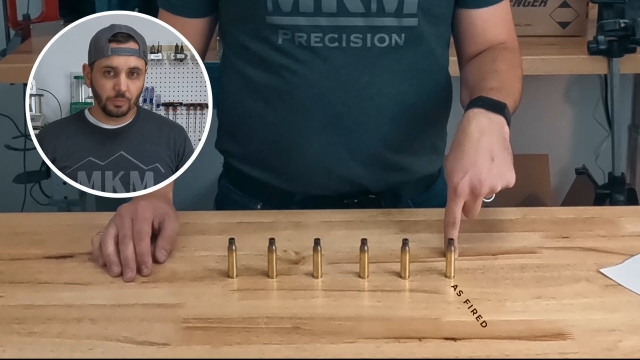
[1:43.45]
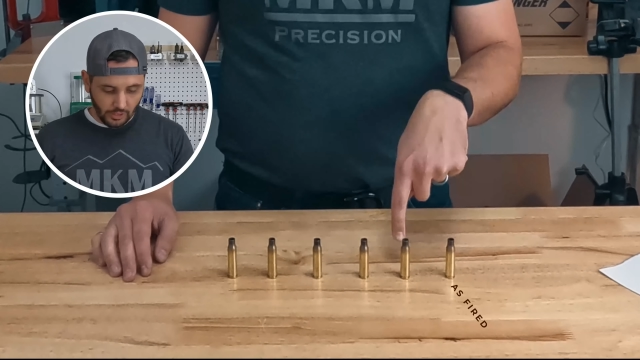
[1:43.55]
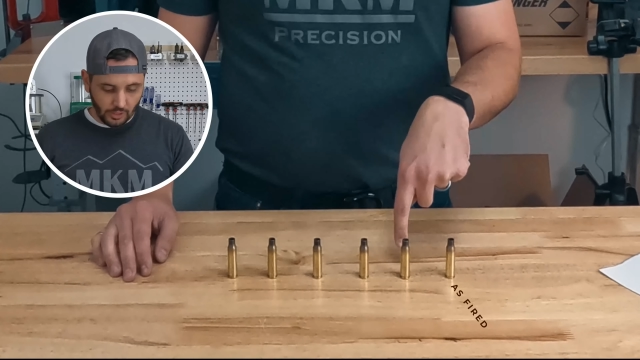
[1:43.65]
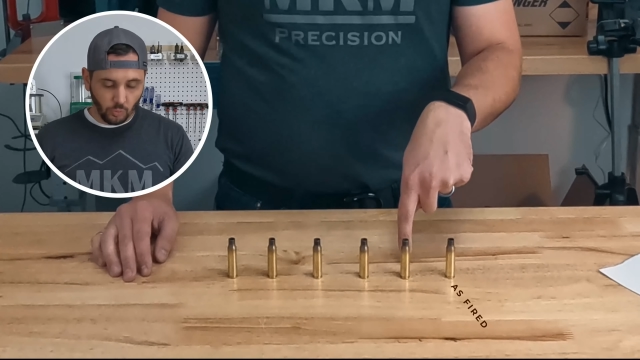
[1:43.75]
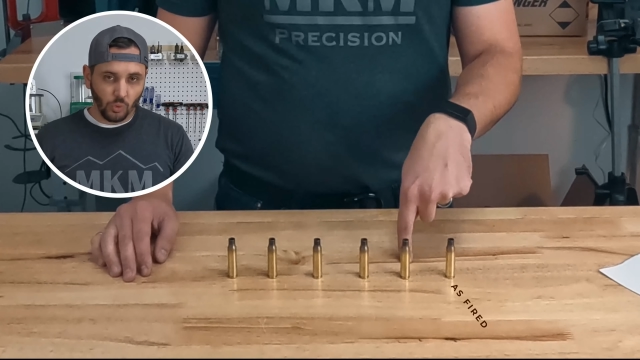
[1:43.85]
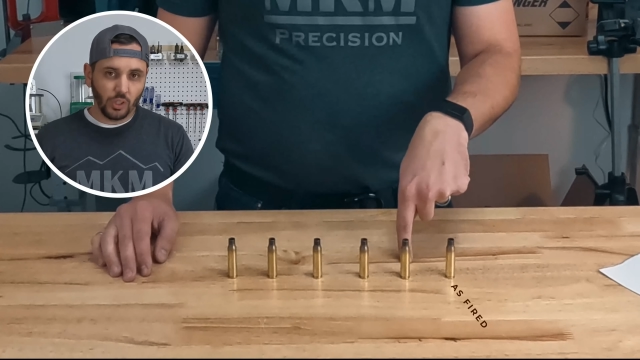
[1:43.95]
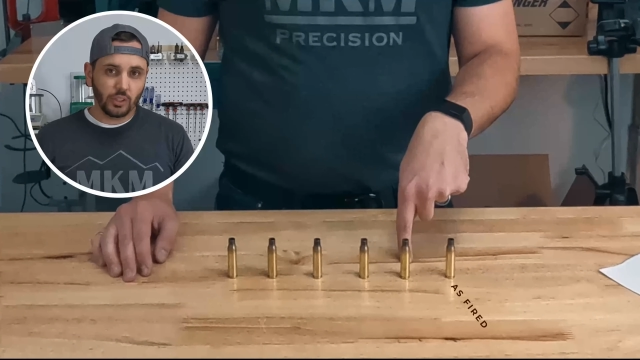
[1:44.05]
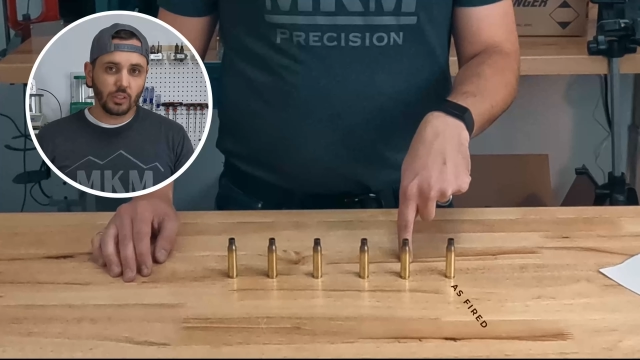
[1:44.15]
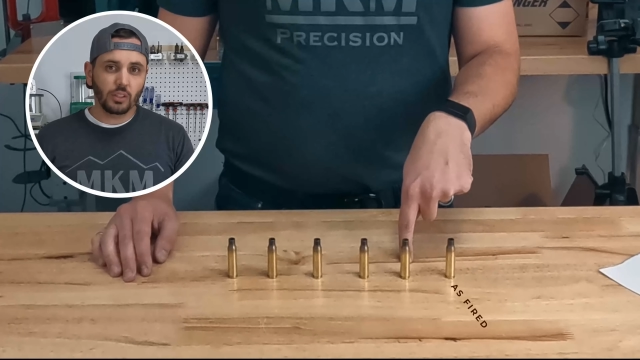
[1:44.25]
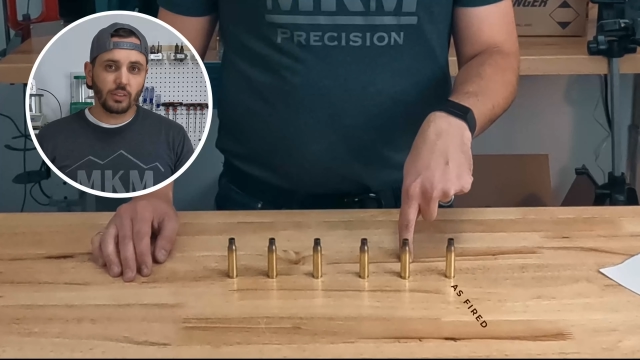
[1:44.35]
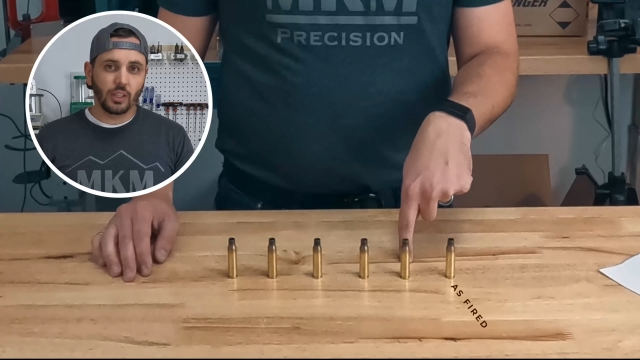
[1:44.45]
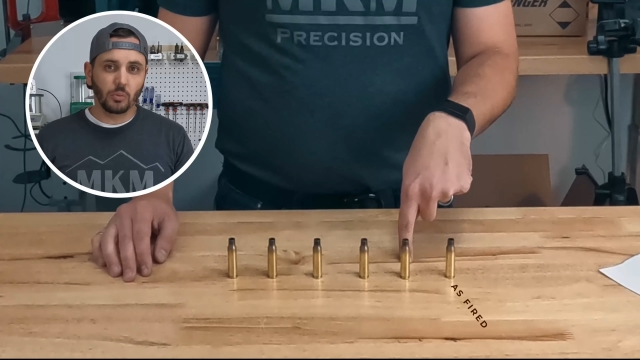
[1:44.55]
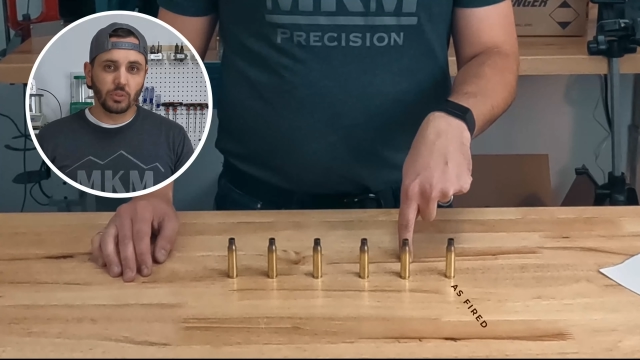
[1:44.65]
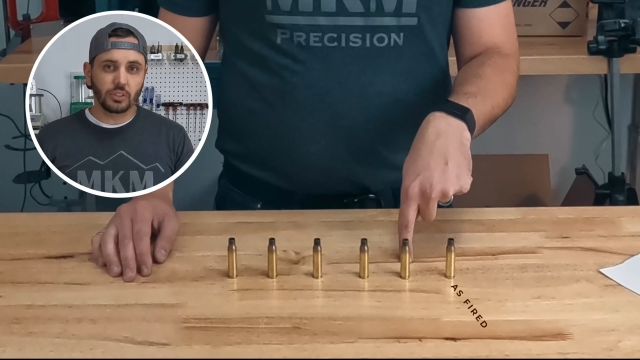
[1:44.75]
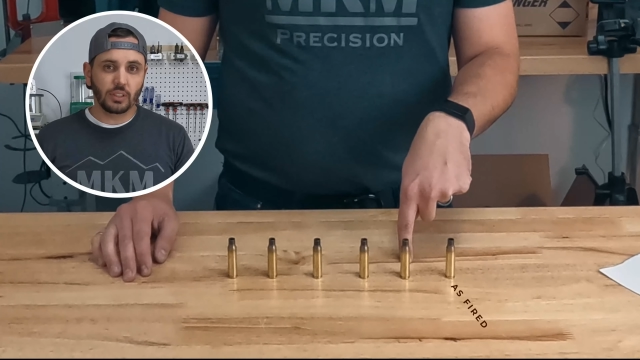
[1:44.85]
I had one that
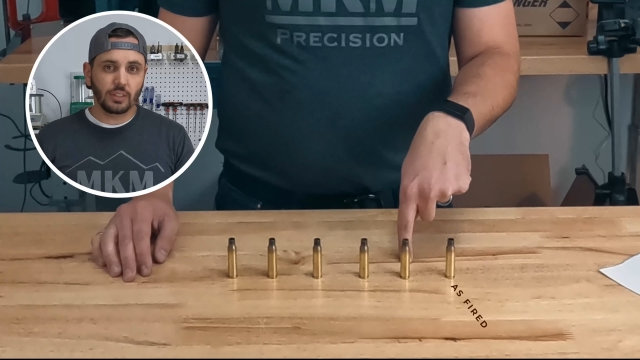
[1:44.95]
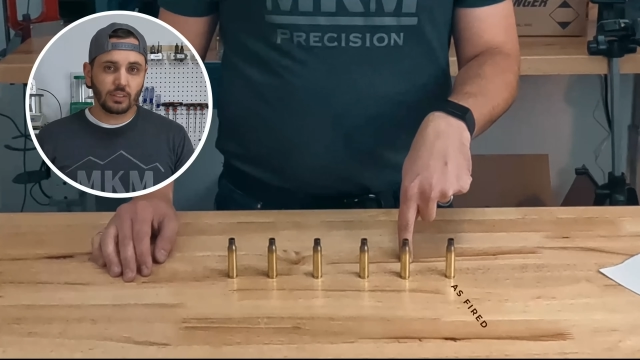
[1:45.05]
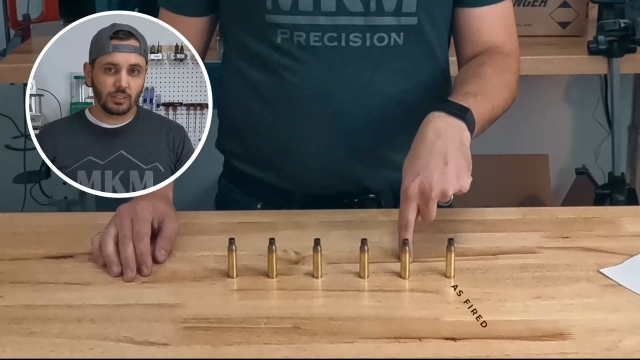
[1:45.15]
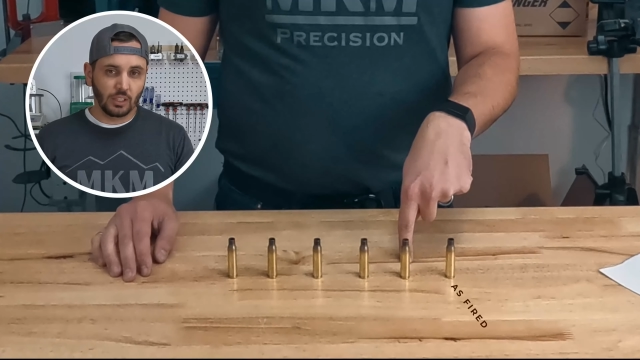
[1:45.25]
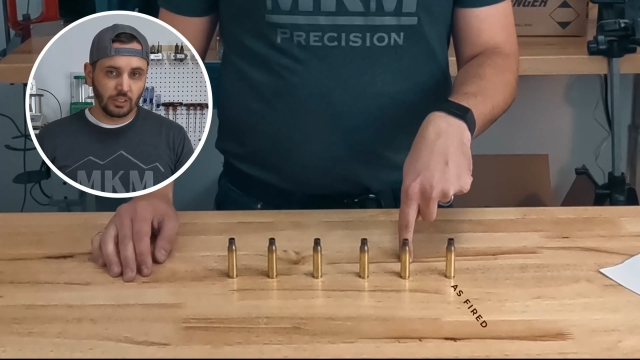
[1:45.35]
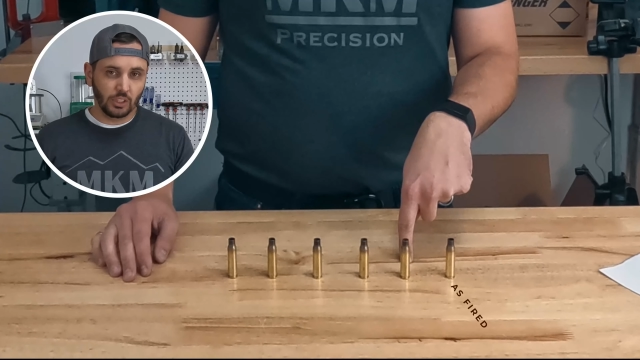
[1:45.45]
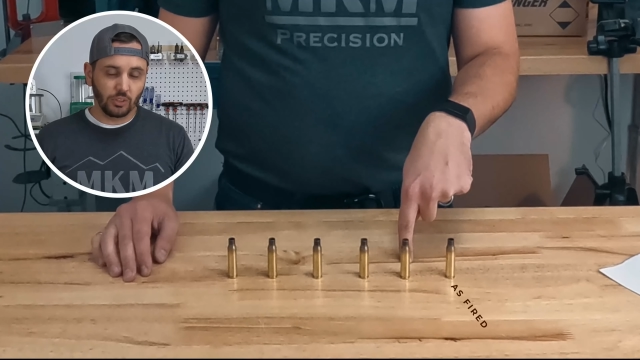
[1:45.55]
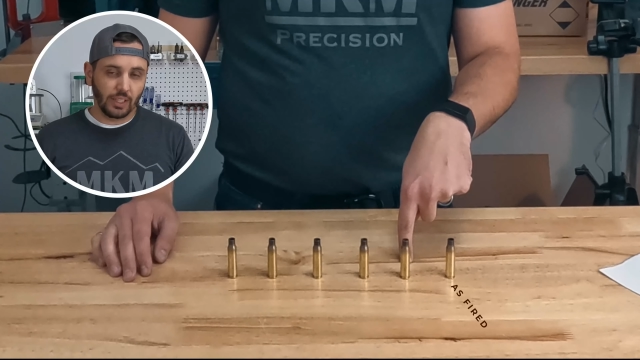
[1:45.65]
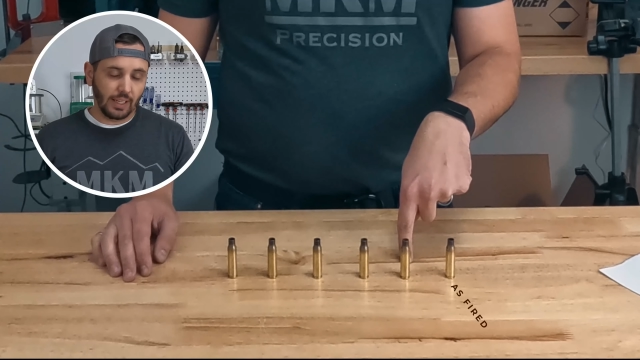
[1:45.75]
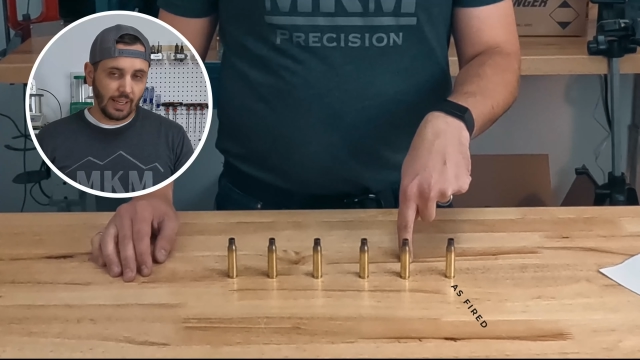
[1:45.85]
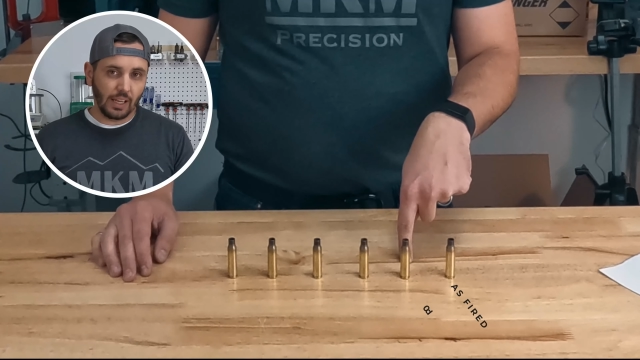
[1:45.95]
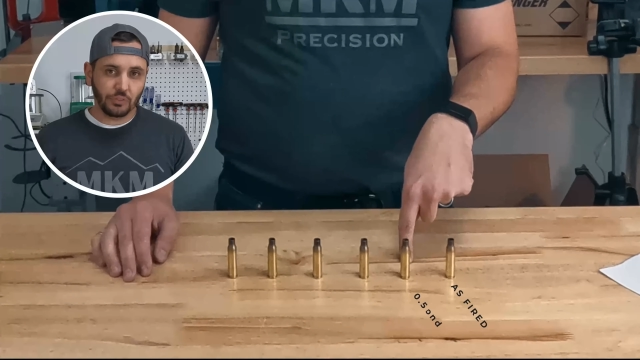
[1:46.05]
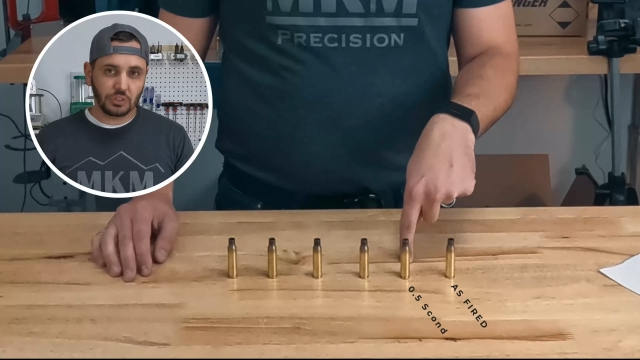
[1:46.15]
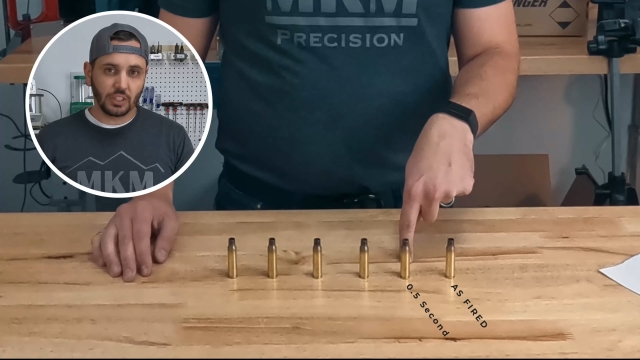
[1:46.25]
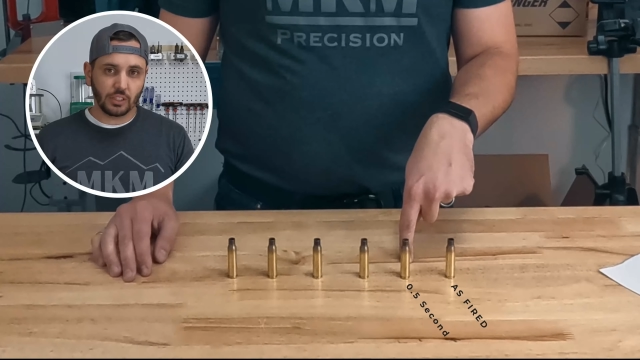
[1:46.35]
was annealed at half a
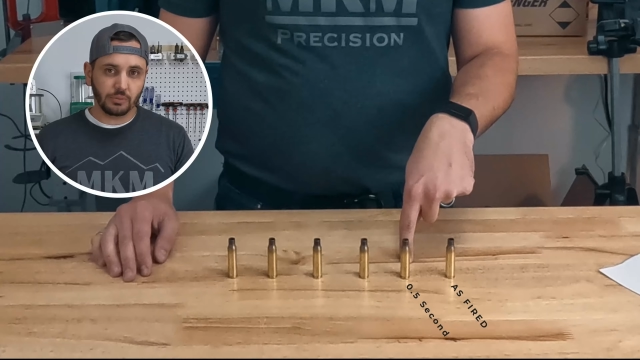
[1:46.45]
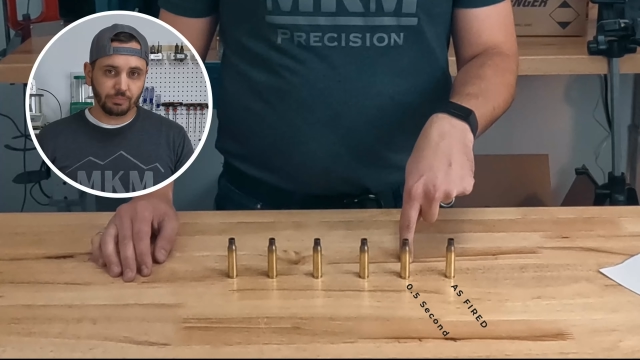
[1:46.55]
second.